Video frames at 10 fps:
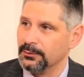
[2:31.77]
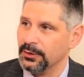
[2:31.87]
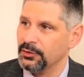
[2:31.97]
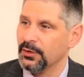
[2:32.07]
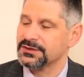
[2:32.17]
When
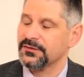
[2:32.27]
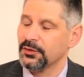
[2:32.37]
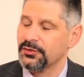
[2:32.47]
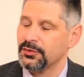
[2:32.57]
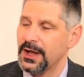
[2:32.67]
you raise
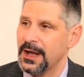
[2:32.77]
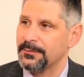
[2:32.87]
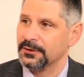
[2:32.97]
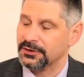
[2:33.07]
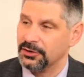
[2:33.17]
flow-through
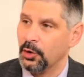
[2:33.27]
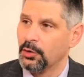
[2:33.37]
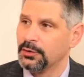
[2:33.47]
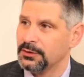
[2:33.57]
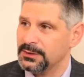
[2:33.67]
capital, it can
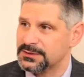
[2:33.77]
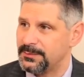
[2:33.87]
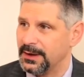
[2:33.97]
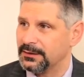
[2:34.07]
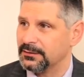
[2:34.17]
only be
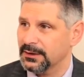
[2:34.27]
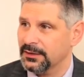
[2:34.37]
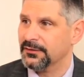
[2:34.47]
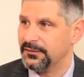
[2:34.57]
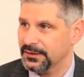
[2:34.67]
spent in
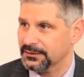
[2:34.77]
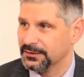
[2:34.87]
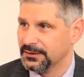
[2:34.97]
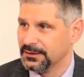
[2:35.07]
the field.